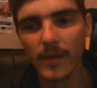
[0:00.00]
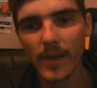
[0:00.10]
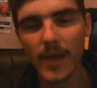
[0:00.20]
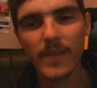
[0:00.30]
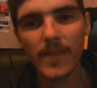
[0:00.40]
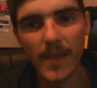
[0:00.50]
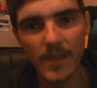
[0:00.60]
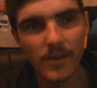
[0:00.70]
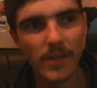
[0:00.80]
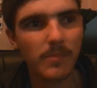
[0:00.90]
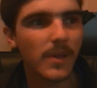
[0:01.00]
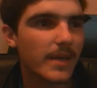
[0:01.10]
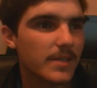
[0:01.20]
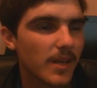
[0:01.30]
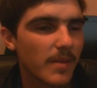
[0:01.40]
And then they go and get
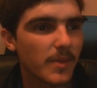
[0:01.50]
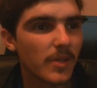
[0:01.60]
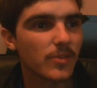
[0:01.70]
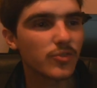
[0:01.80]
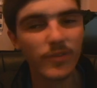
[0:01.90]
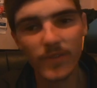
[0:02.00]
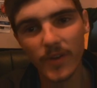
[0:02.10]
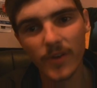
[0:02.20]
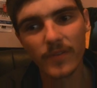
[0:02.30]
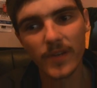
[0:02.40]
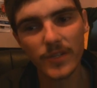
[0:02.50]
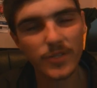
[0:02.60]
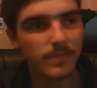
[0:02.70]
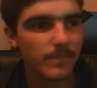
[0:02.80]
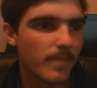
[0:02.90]
players like Milos Trifanovic.
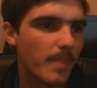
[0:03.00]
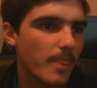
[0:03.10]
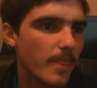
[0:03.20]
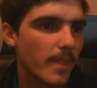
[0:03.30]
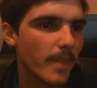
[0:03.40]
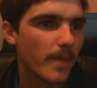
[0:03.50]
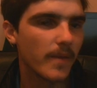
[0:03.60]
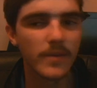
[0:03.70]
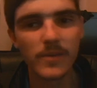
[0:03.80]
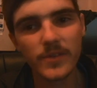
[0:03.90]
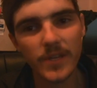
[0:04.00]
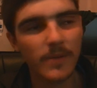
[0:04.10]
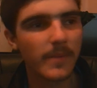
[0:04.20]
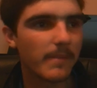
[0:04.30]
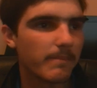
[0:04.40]
You tell me.